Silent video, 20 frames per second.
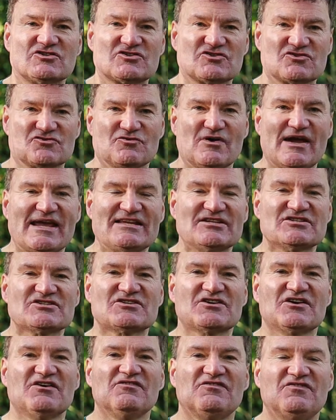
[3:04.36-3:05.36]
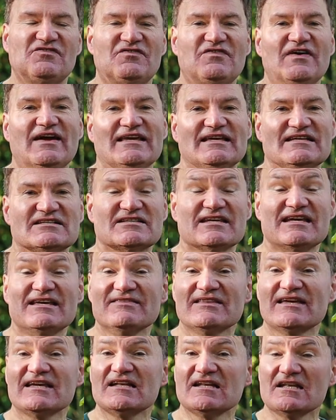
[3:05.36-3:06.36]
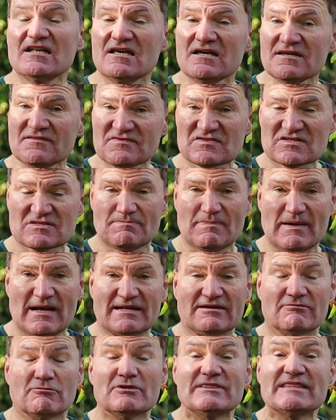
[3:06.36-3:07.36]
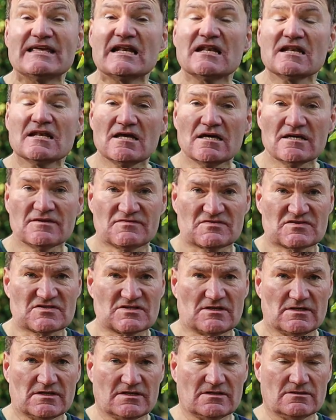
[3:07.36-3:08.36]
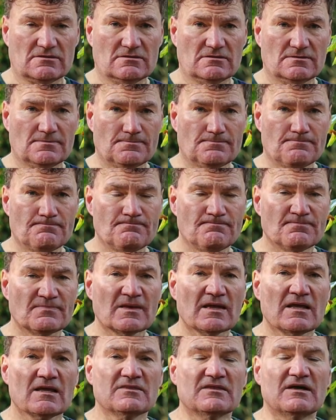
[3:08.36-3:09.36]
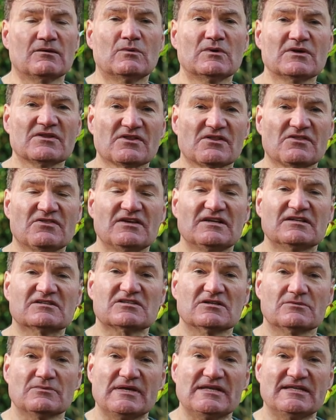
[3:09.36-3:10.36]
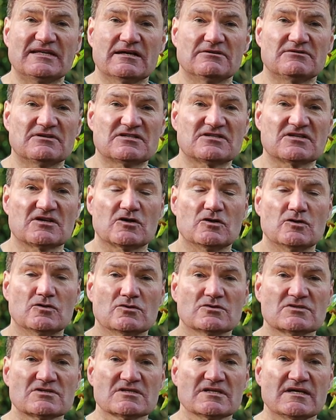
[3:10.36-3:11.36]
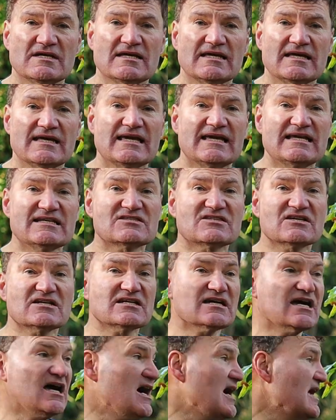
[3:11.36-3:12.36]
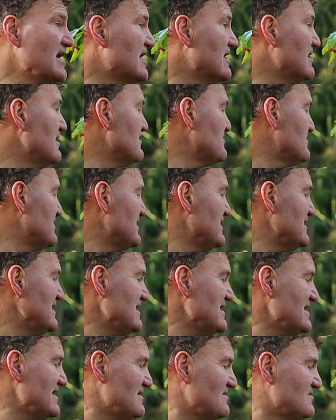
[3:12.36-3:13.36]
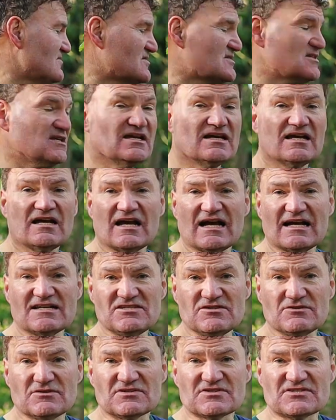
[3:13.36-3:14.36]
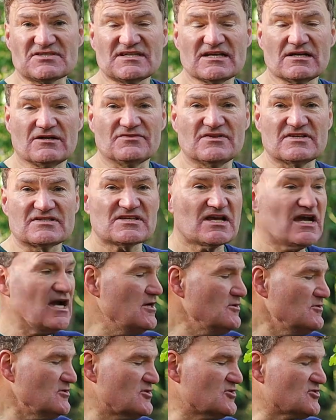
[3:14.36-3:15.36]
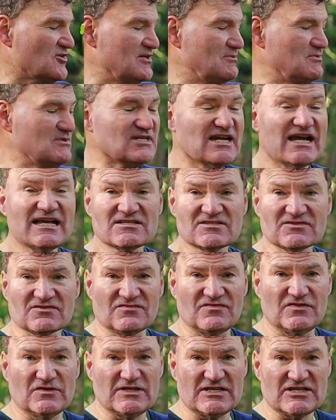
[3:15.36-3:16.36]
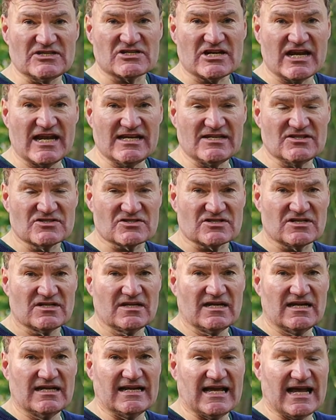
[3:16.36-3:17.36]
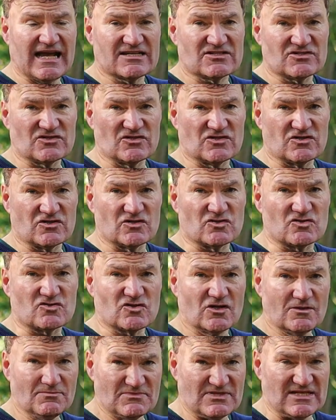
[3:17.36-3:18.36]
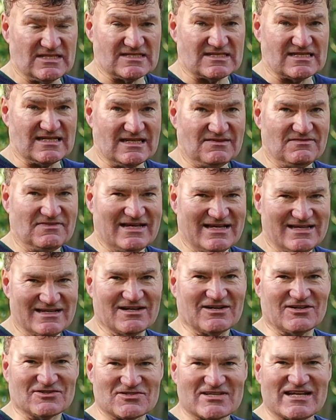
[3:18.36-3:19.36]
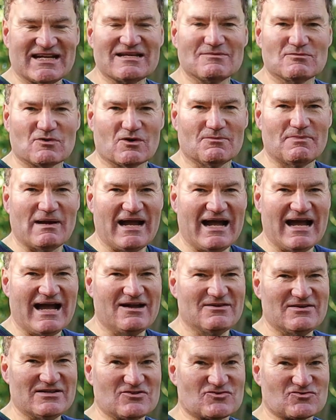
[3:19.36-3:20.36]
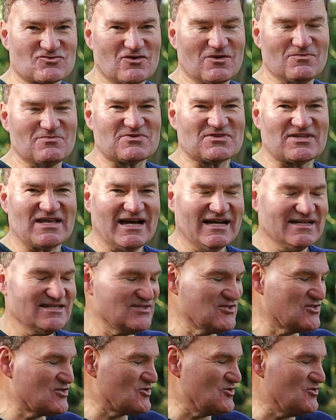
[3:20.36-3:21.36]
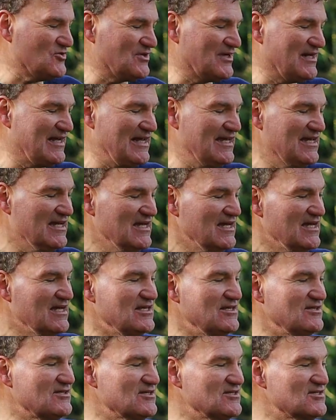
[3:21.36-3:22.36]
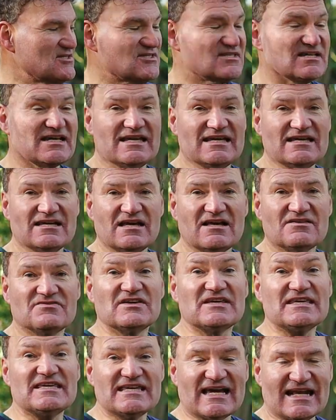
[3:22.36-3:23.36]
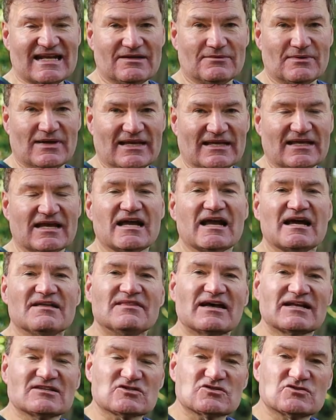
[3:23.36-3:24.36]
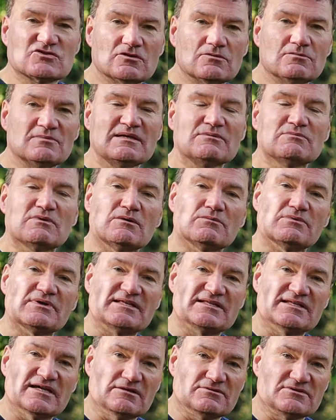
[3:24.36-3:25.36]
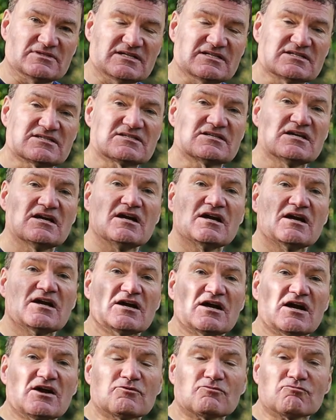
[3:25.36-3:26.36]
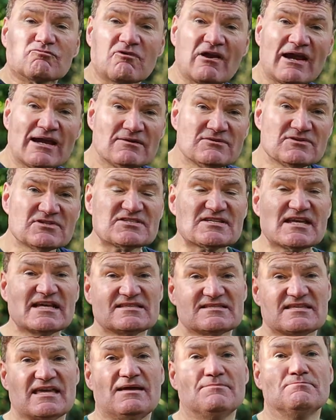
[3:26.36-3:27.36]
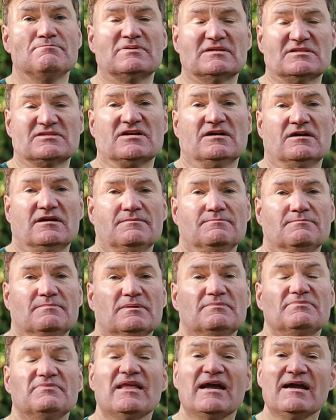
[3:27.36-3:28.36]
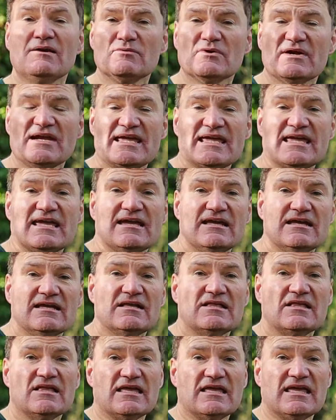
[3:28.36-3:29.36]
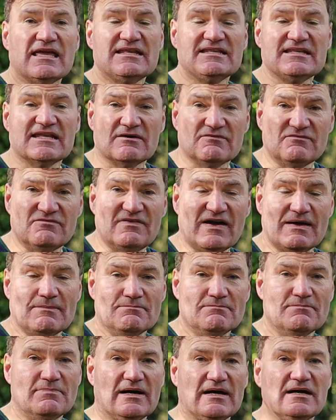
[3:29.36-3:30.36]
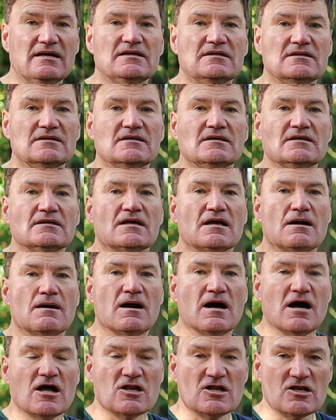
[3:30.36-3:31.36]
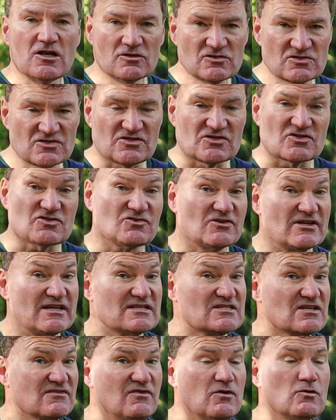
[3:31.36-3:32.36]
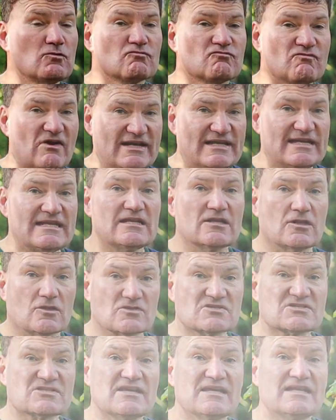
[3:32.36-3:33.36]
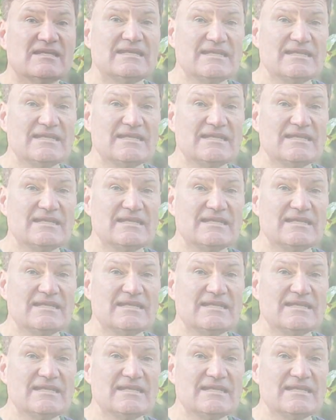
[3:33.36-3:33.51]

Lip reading: strange phase in their lifespan or in their life cycle. Now, one of the things that we notice, of course, is the colour of the leaves. As you can see on this oak tree, which hasn't fully changed and it hasn't dropped its leaf yet, and I'll tell you more about how it drops that shortly, you can see the yellowing. And that's normally what we notice around September time. But now we're here in November, a lot of the trees have already lost their